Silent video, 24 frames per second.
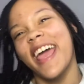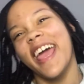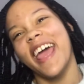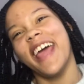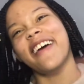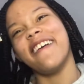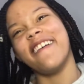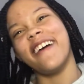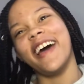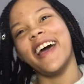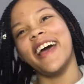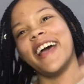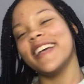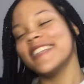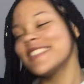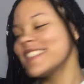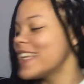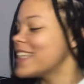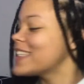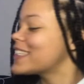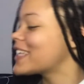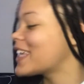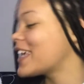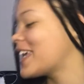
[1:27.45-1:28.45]
anyways
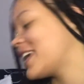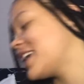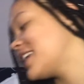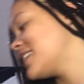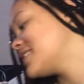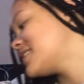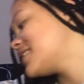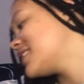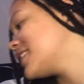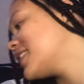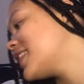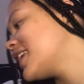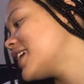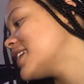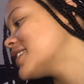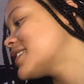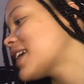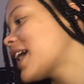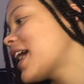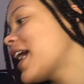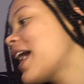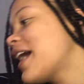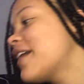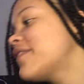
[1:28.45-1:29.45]
let's get into this
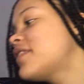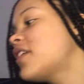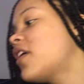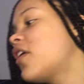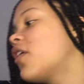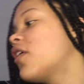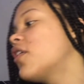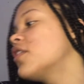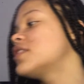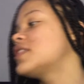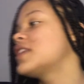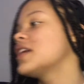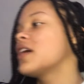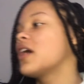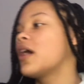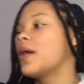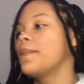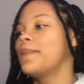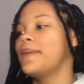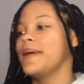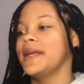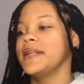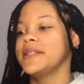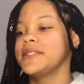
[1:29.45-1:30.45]
i have a whole thing on
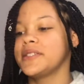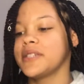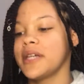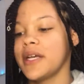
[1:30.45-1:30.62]
pinterest